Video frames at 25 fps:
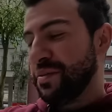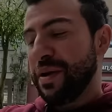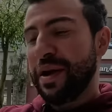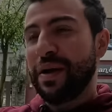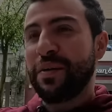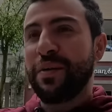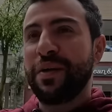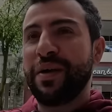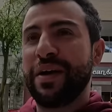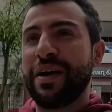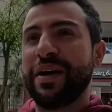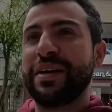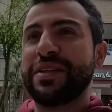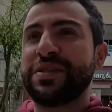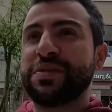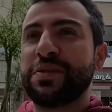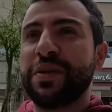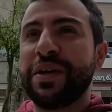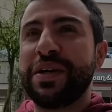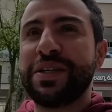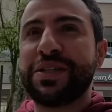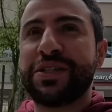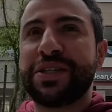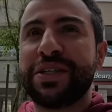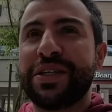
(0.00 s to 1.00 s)
I'm like wearing a
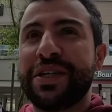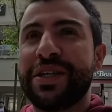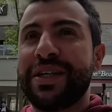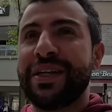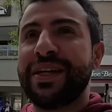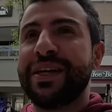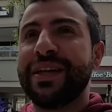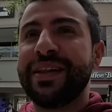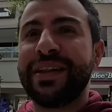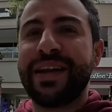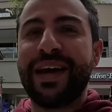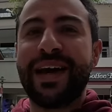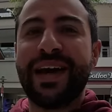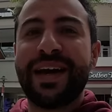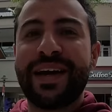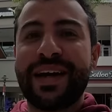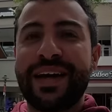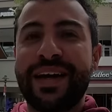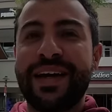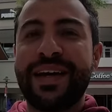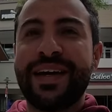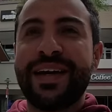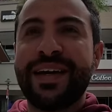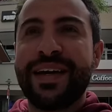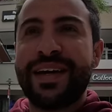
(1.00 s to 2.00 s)
sweatshirt. Like,
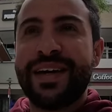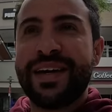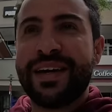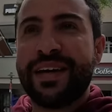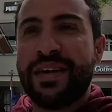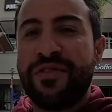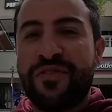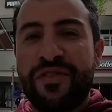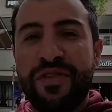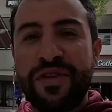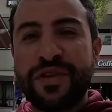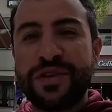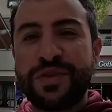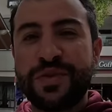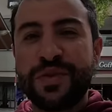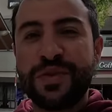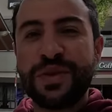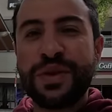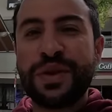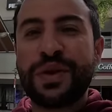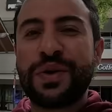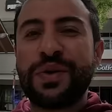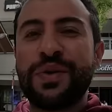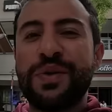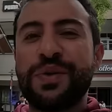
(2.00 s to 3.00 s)
feels
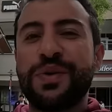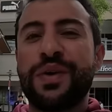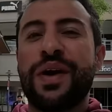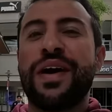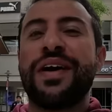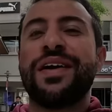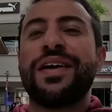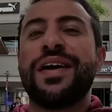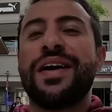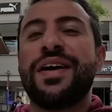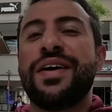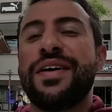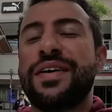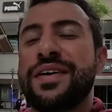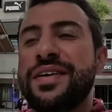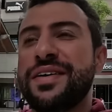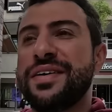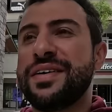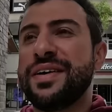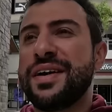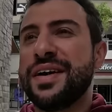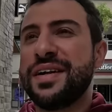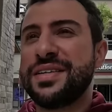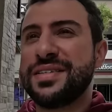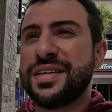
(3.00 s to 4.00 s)
really cool right now.
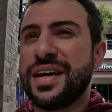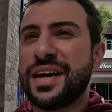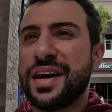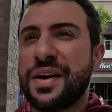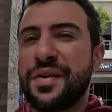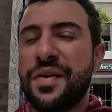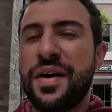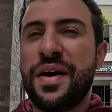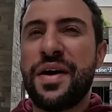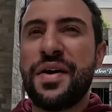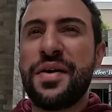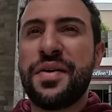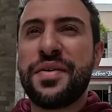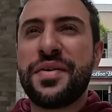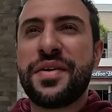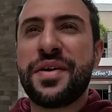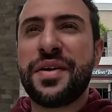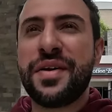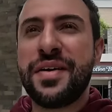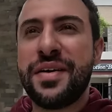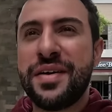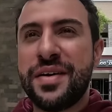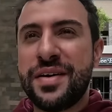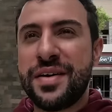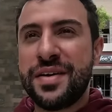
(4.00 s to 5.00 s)
It's like around
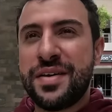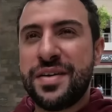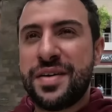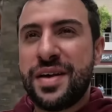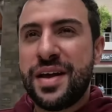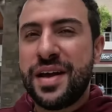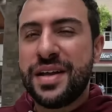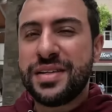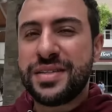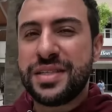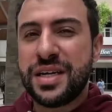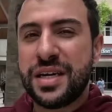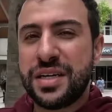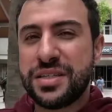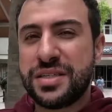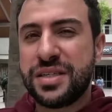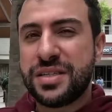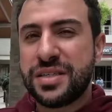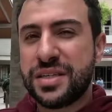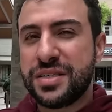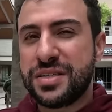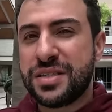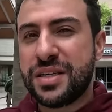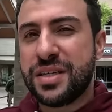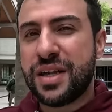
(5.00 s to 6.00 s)
in
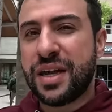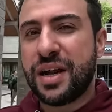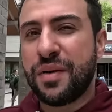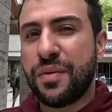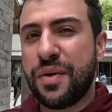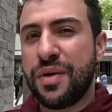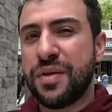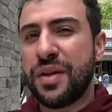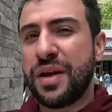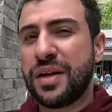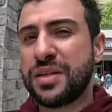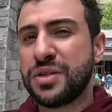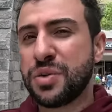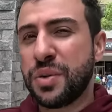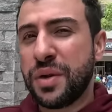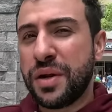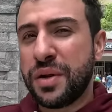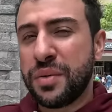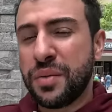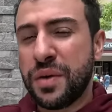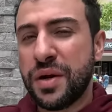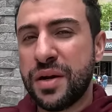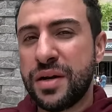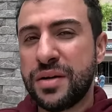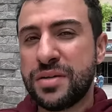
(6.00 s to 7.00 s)
Celsius, let's say like around like
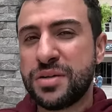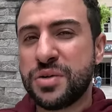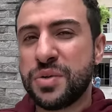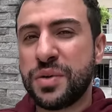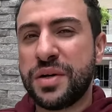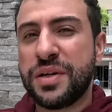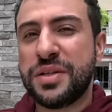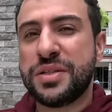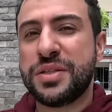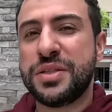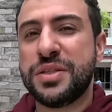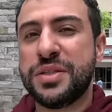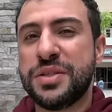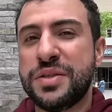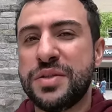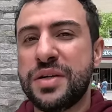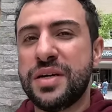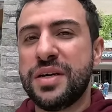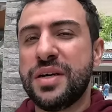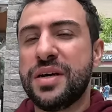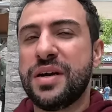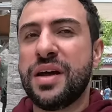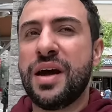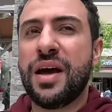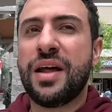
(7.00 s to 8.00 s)
21, 22,
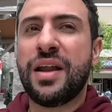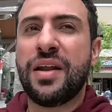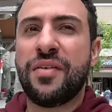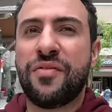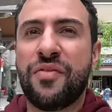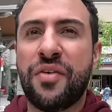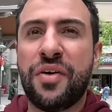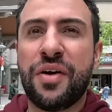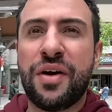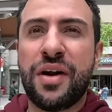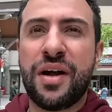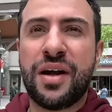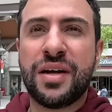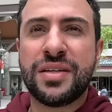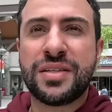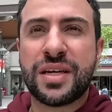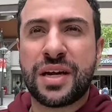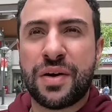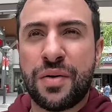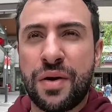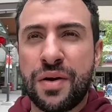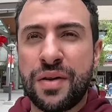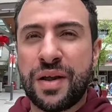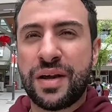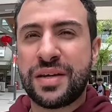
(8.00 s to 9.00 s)
and in Fahrenheit, it's
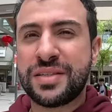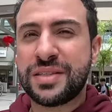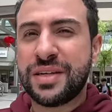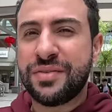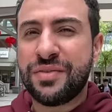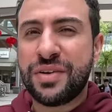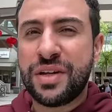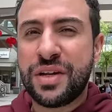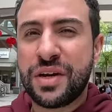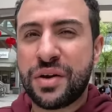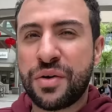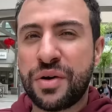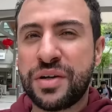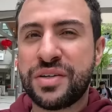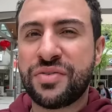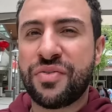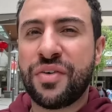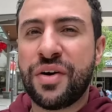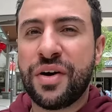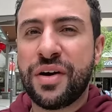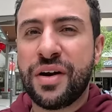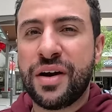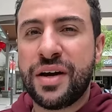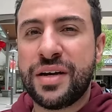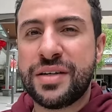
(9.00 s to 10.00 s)
like around like 70 degrees
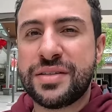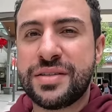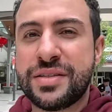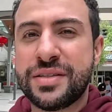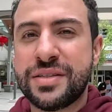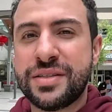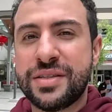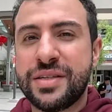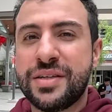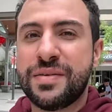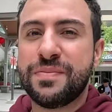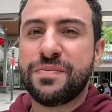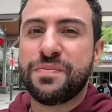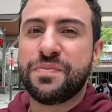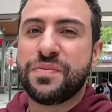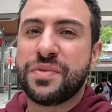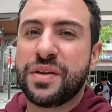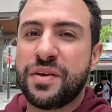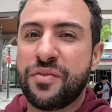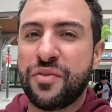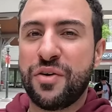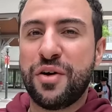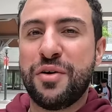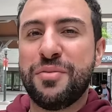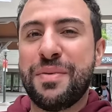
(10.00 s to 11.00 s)
Fahrenheit.
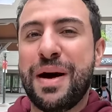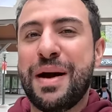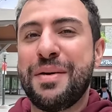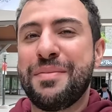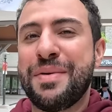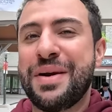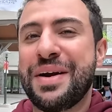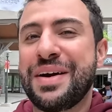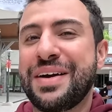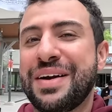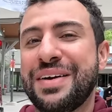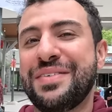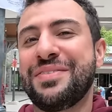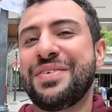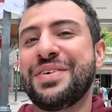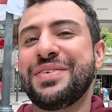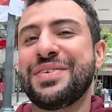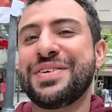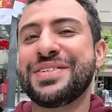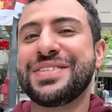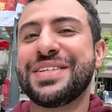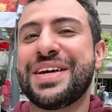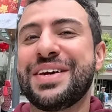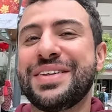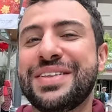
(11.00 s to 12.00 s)
For all my American
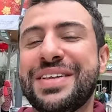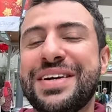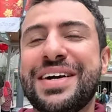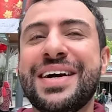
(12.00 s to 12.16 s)
viewers out